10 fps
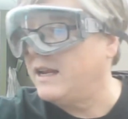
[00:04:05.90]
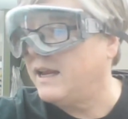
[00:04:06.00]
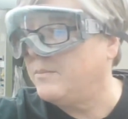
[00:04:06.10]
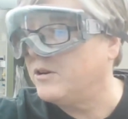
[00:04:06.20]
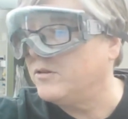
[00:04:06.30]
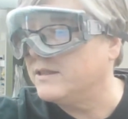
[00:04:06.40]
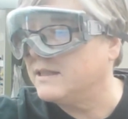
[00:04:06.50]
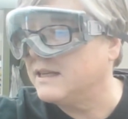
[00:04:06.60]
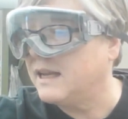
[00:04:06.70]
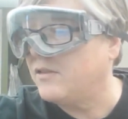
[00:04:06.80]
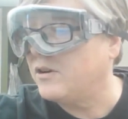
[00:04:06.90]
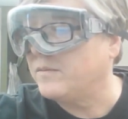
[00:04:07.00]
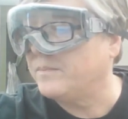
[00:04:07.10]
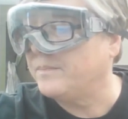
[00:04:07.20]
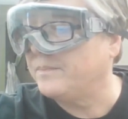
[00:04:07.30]
chemicals together.
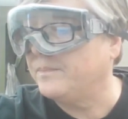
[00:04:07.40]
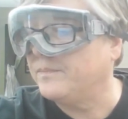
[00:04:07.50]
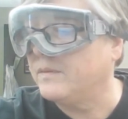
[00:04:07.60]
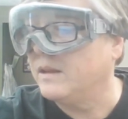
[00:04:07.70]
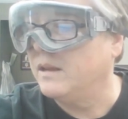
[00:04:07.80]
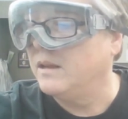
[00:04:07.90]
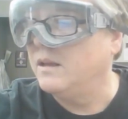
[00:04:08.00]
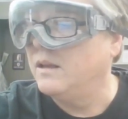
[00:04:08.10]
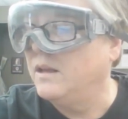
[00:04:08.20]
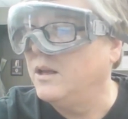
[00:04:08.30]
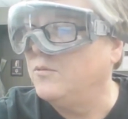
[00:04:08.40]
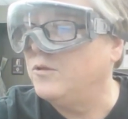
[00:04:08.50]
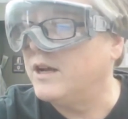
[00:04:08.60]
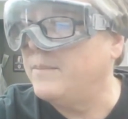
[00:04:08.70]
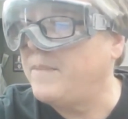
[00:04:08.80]

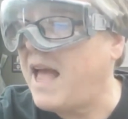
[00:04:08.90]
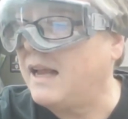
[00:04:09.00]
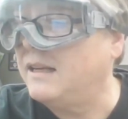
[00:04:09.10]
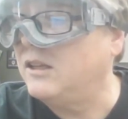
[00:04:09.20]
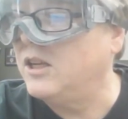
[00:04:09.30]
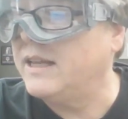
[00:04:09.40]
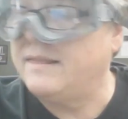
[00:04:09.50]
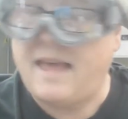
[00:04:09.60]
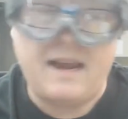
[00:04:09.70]
We'll come back and look at that